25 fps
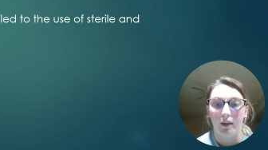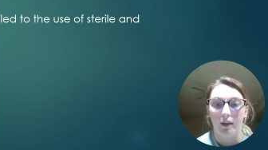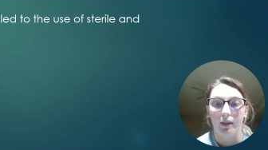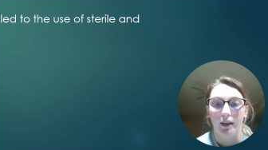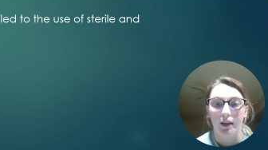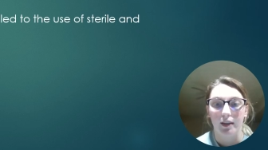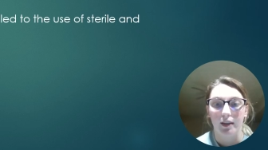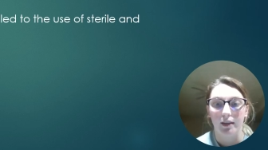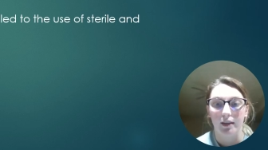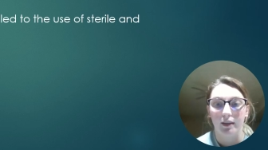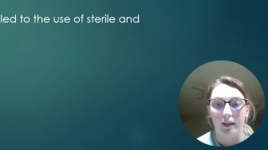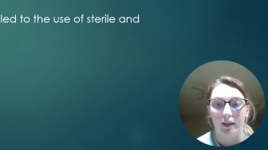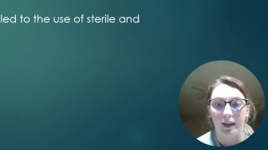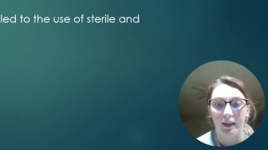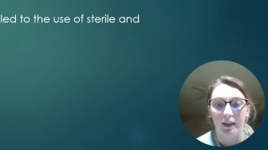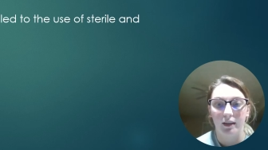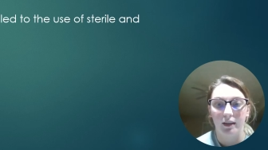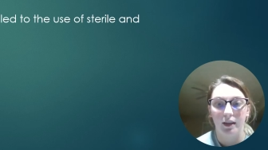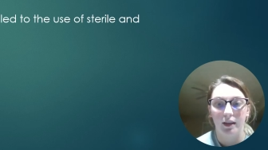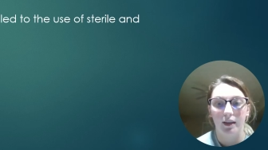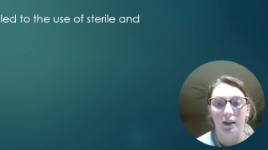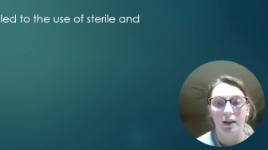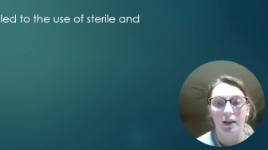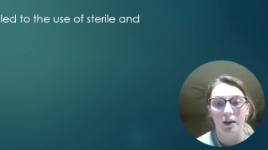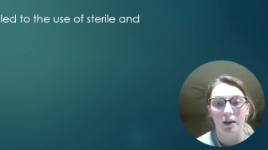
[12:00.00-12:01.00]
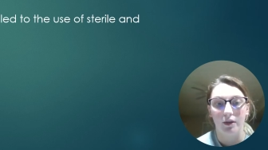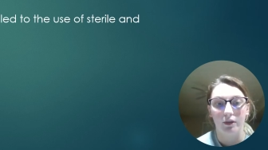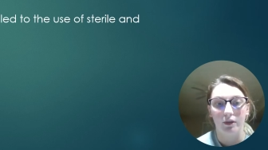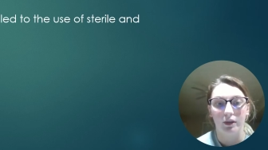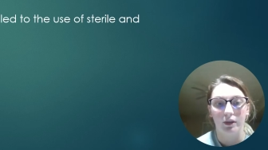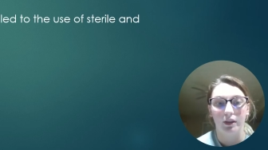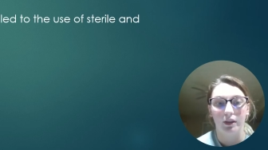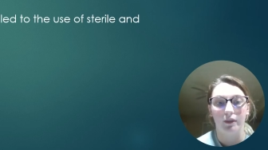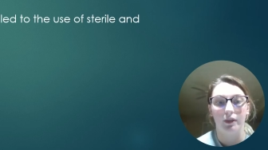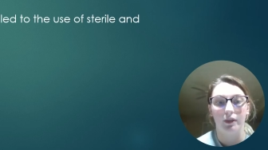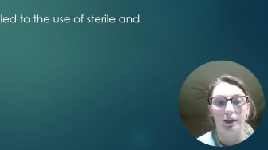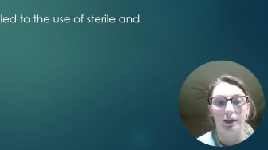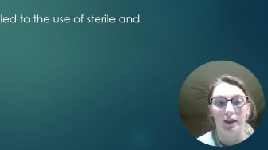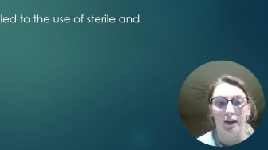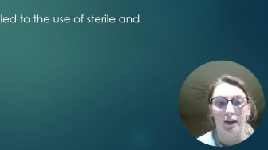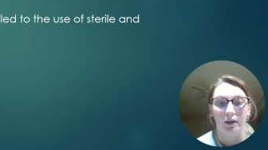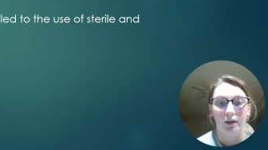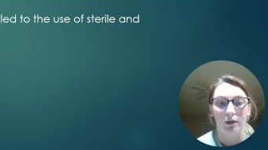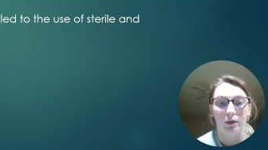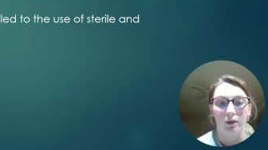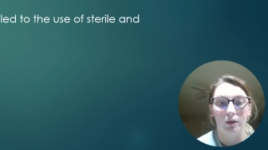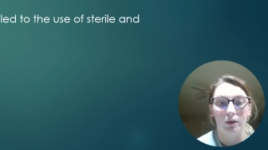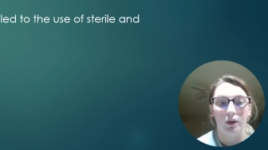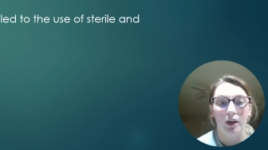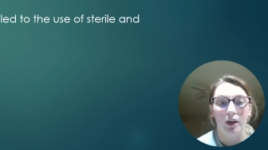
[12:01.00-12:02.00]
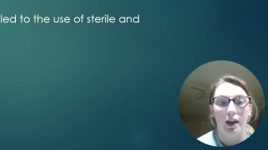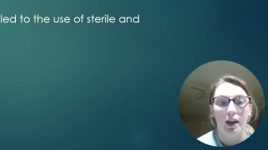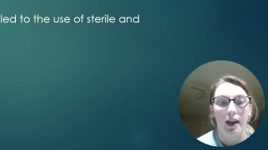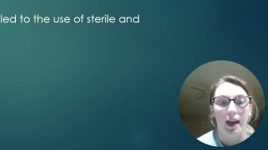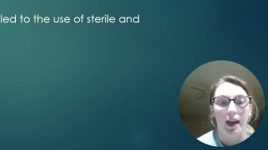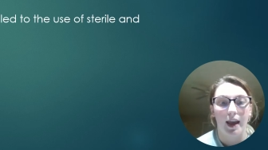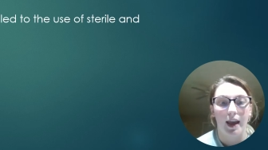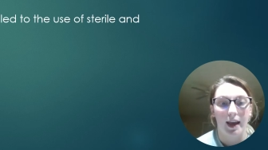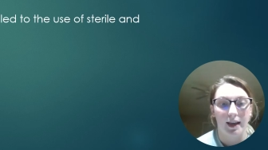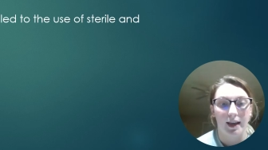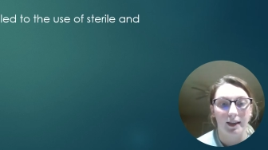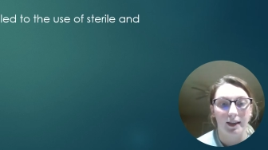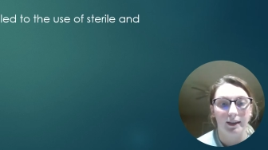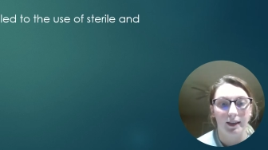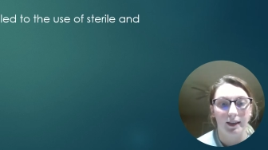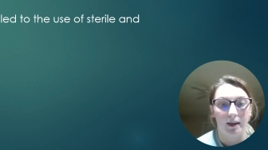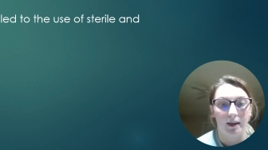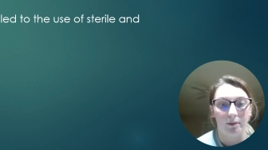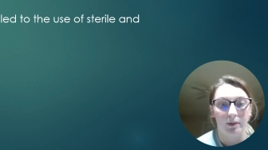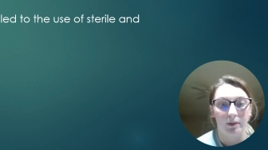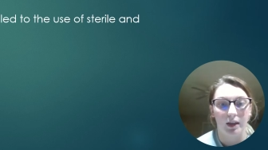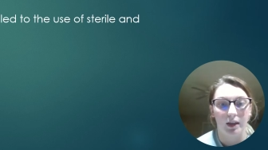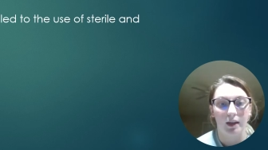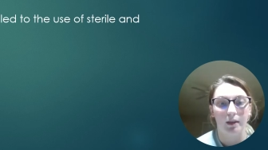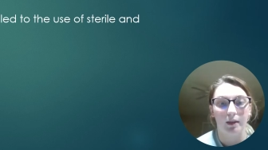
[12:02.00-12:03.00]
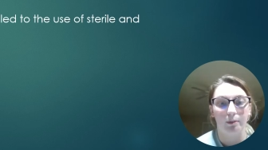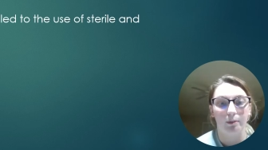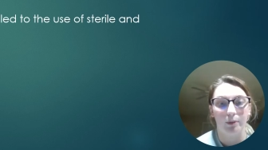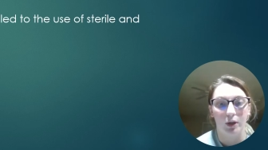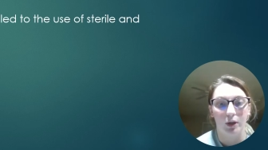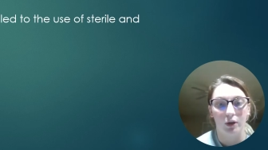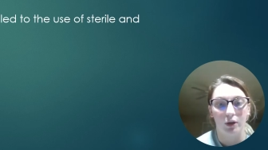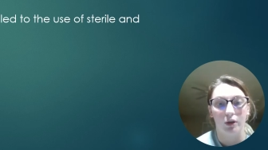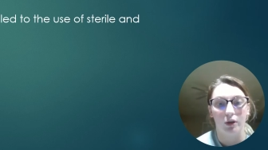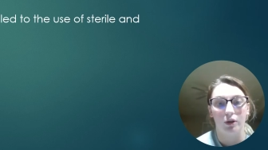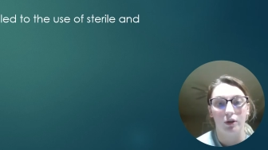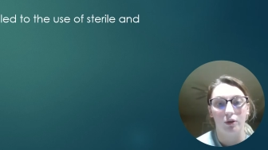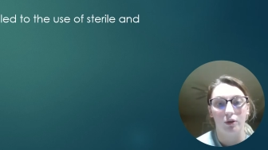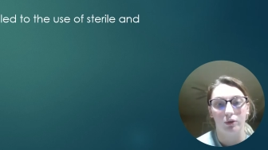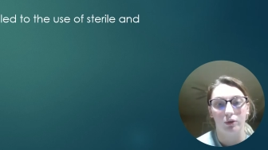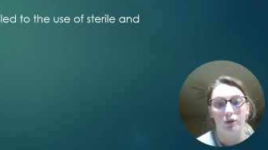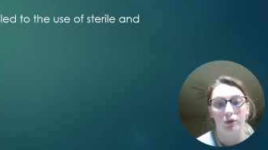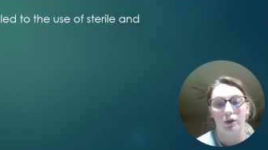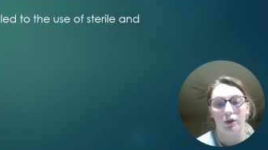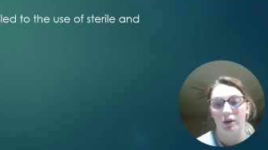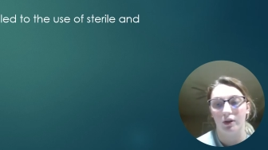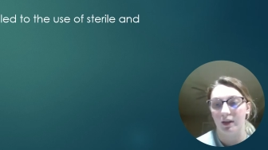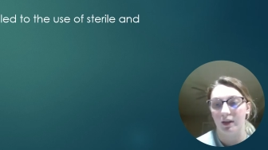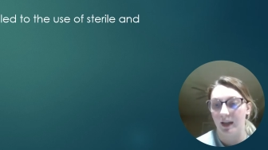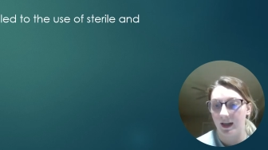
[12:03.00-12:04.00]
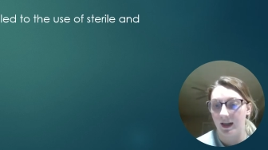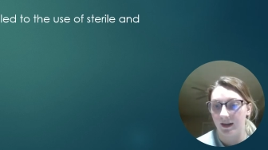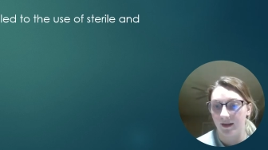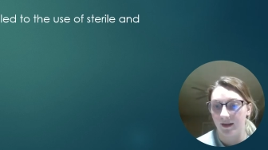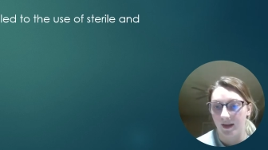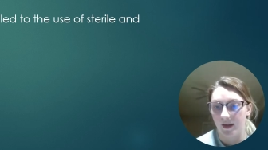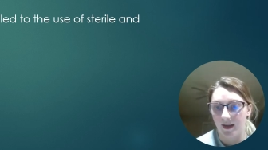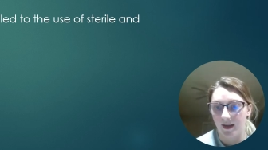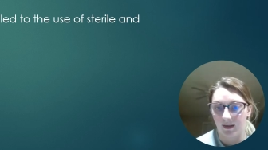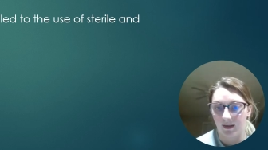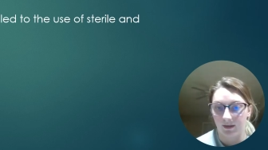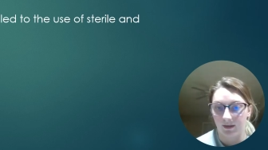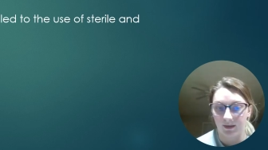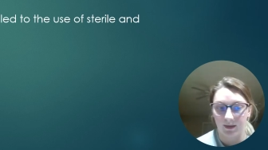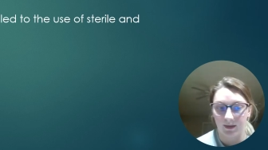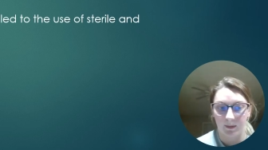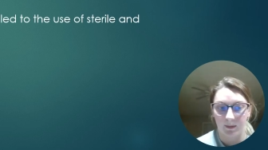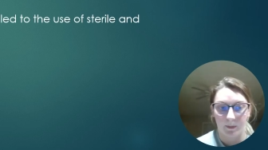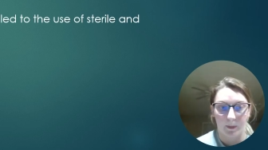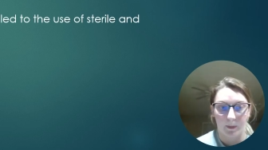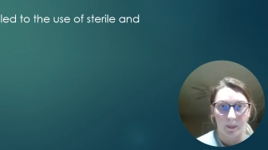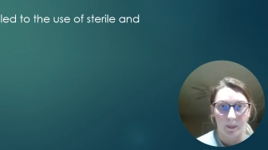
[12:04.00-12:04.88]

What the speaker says: this led to the use of sterile, aseptic pure culture techniques.